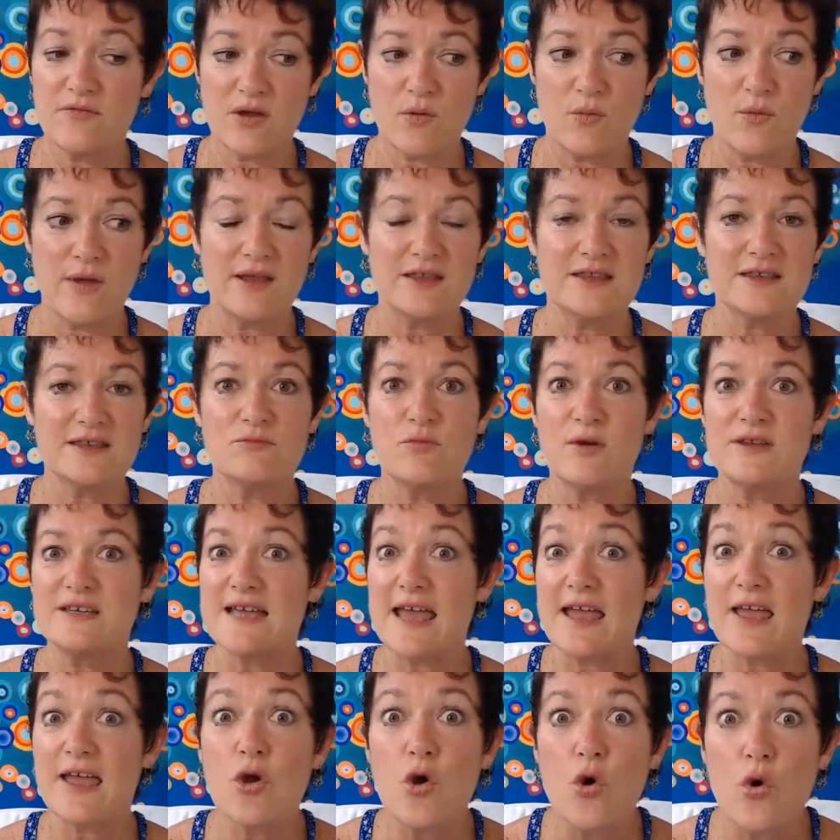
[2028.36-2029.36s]
we're
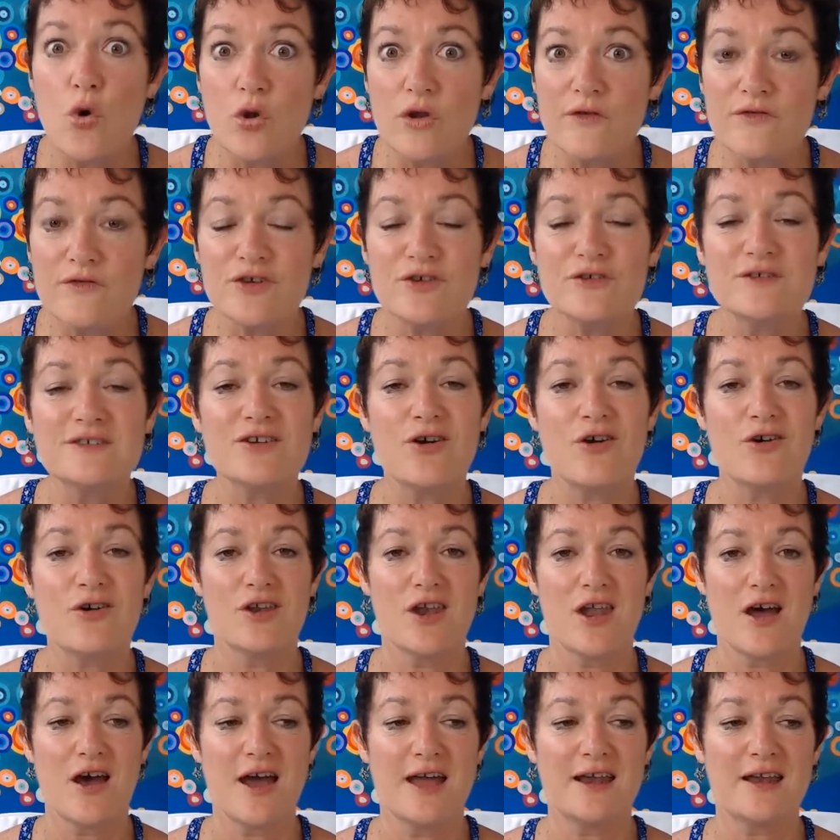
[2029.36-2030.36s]
taking all of hers
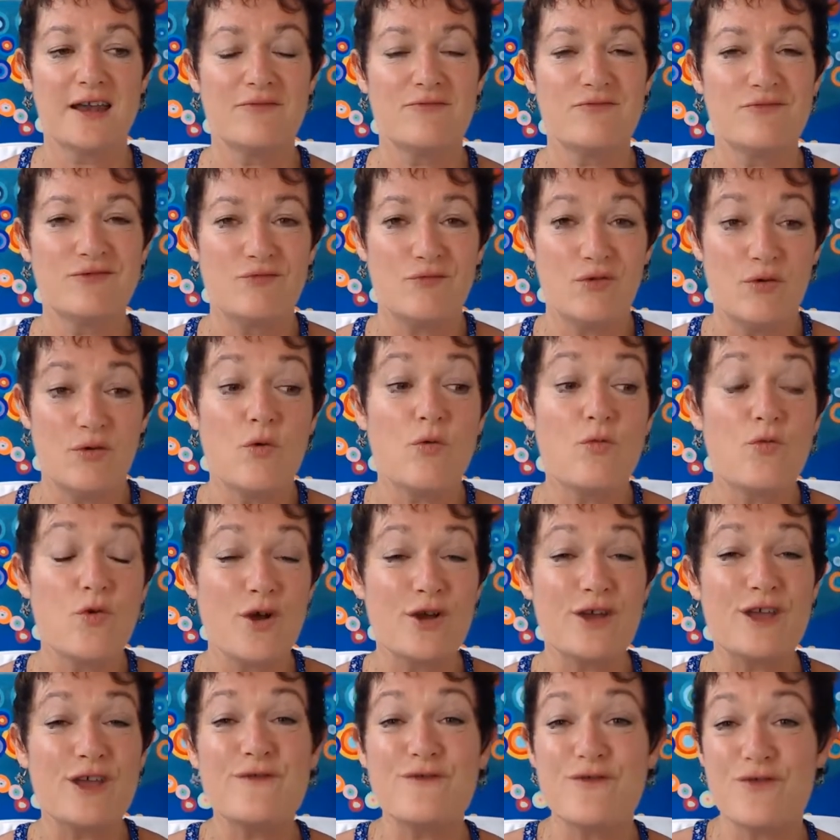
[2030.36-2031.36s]
online, and we were
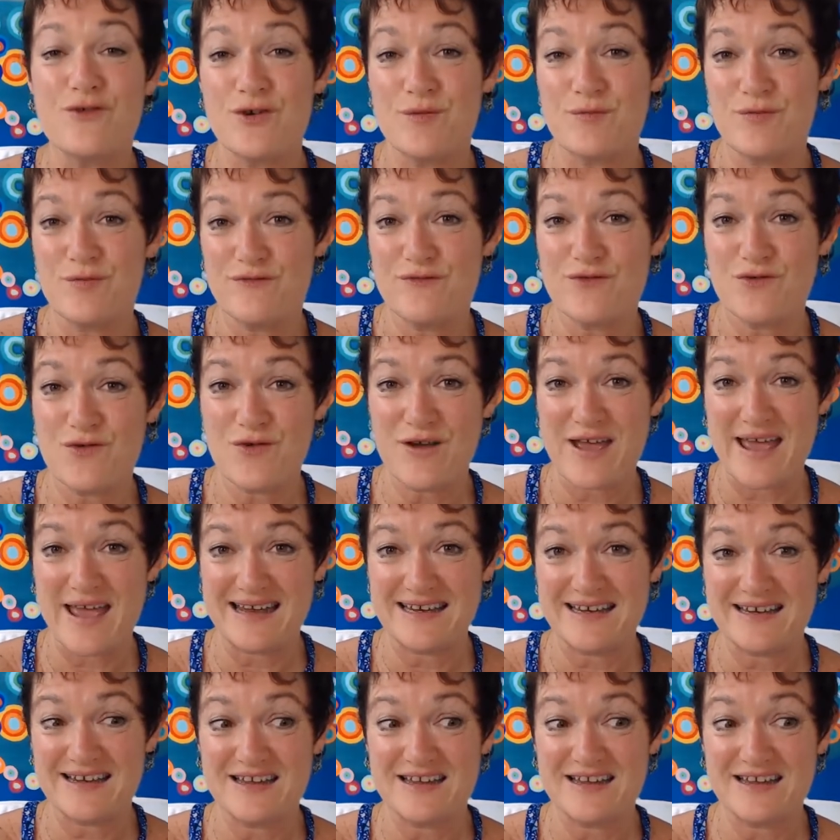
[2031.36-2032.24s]
working for it beforehand,